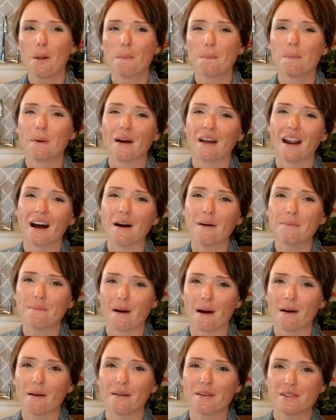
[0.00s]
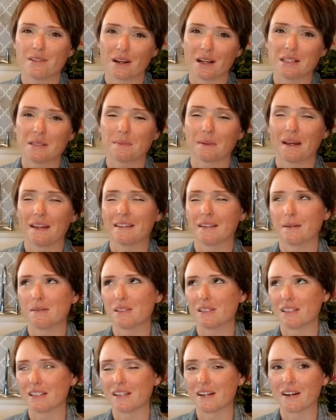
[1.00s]
But I'll transplant them
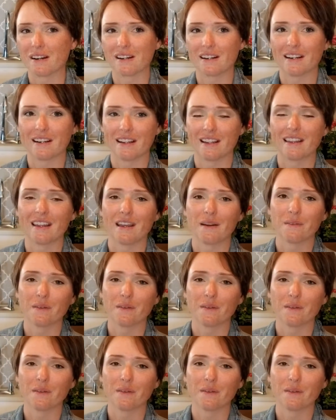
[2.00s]
to the garden, and